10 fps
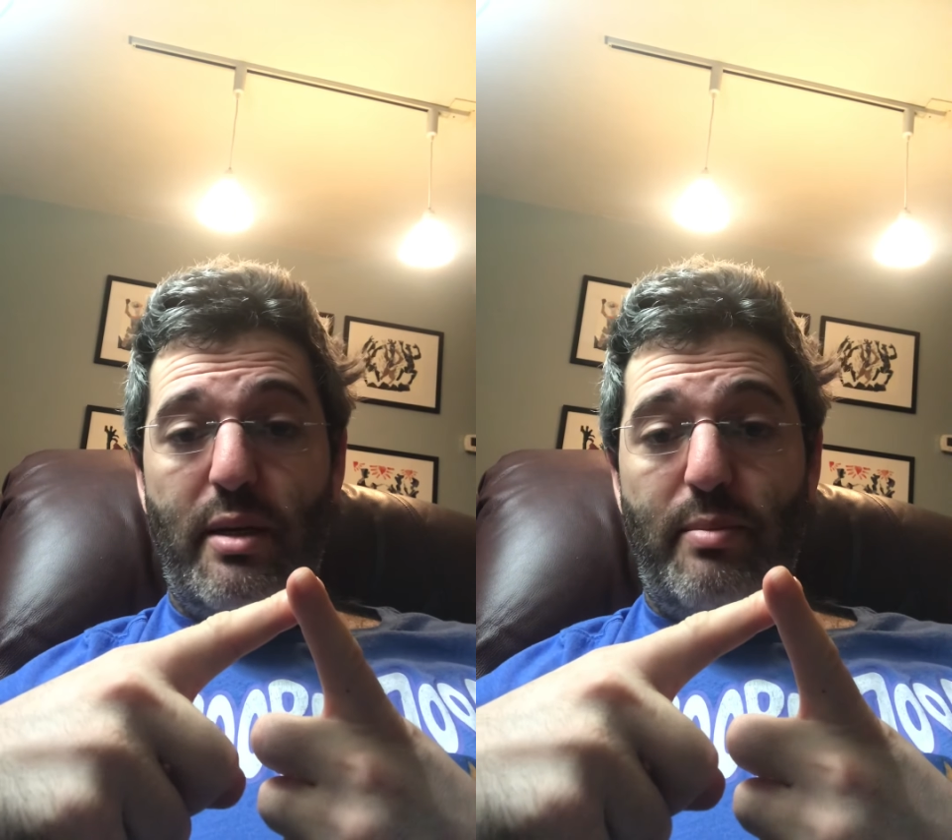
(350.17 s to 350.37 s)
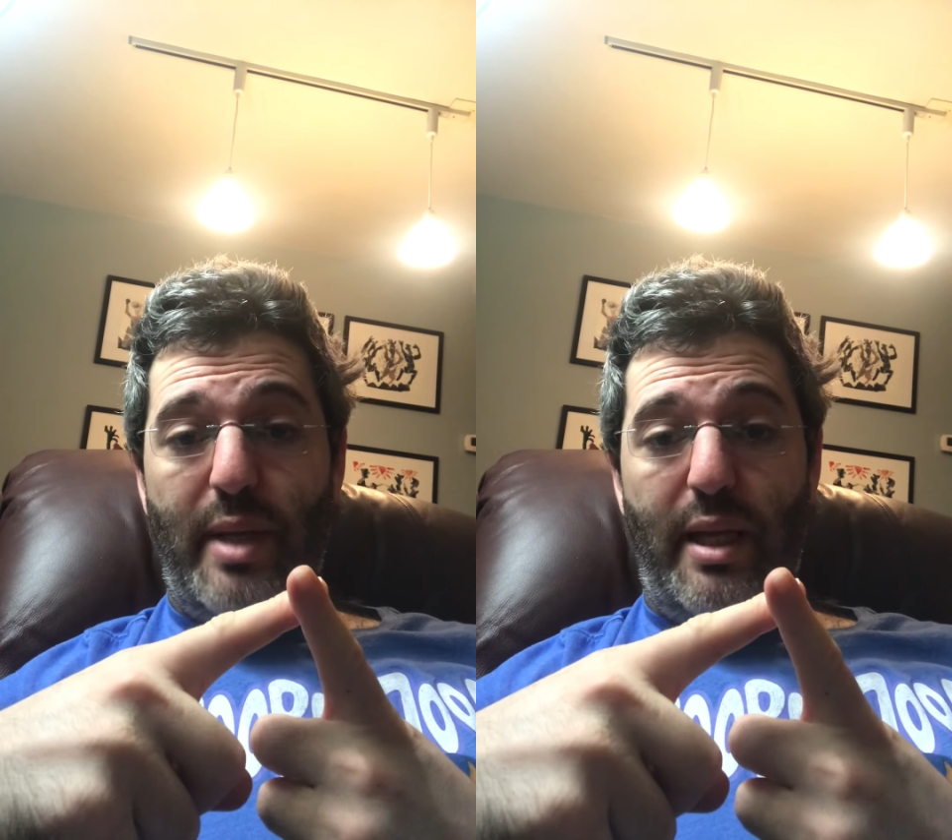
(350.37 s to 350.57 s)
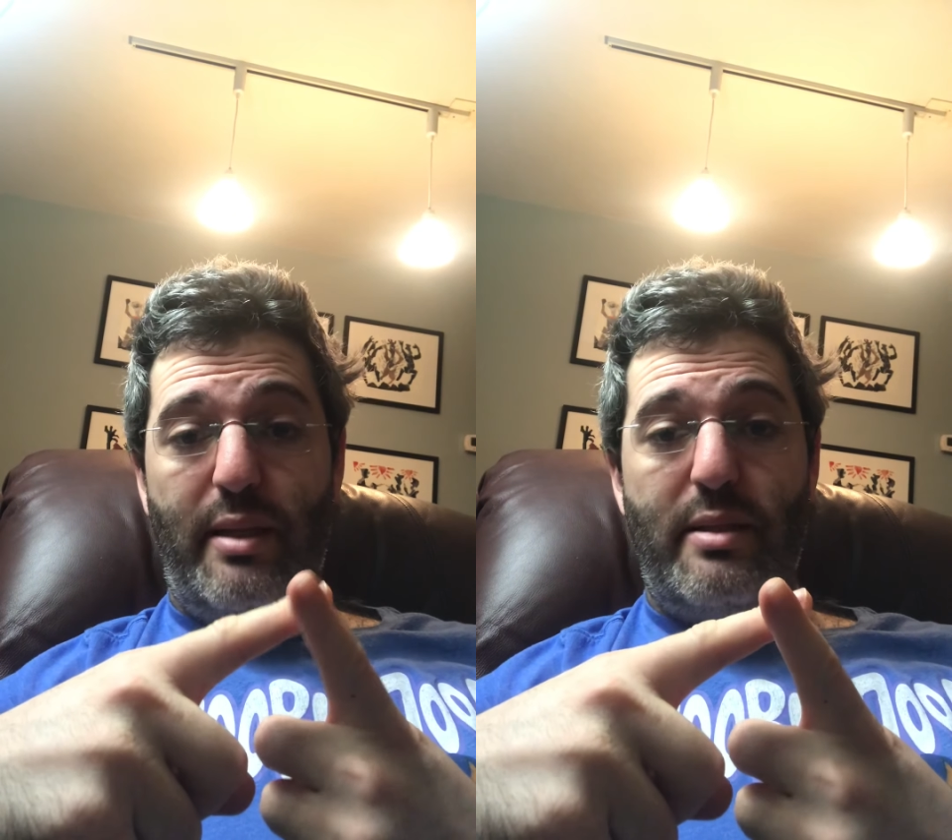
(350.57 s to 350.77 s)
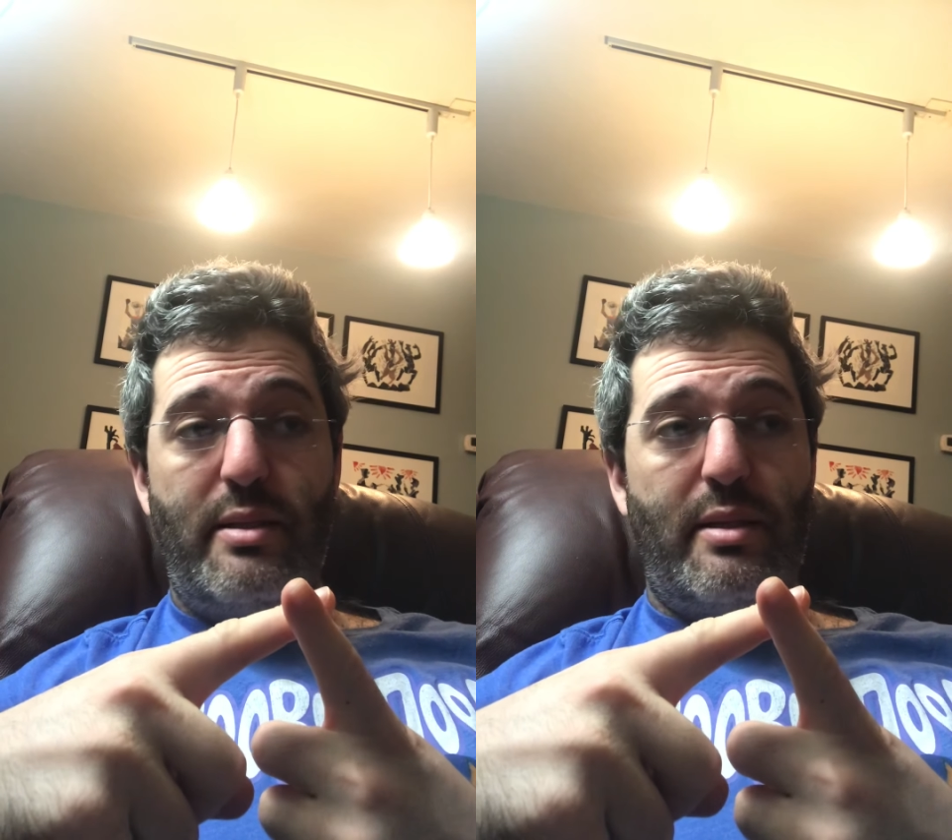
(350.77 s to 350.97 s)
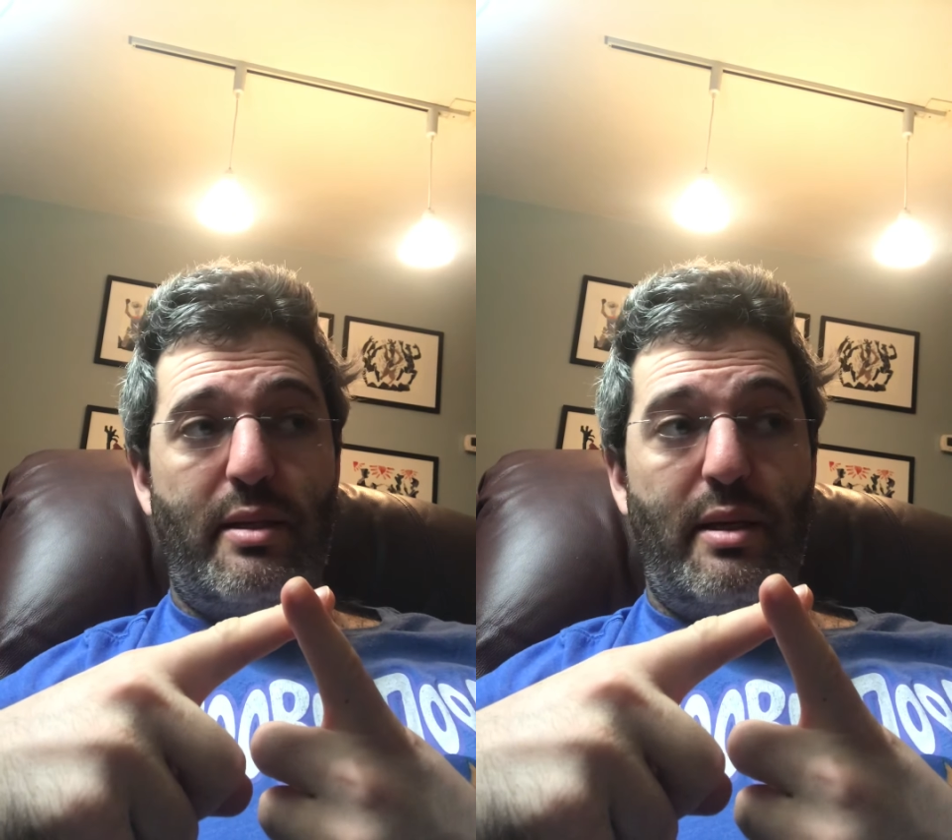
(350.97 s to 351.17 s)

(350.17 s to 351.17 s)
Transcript: means